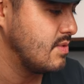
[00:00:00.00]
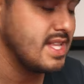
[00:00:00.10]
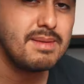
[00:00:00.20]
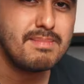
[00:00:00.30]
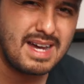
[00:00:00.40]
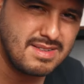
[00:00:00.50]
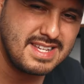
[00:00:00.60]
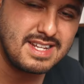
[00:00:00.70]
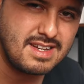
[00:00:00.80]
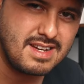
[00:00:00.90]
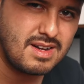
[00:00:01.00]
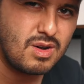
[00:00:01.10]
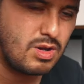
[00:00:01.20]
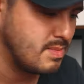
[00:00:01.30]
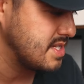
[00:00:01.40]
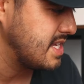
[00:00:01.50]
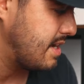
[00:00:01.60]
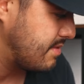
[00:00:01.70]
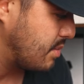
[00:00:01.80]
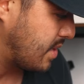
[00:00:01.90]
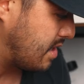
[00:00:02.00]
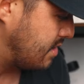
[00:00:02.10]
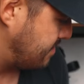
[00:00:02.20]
really mounted almost everywhere.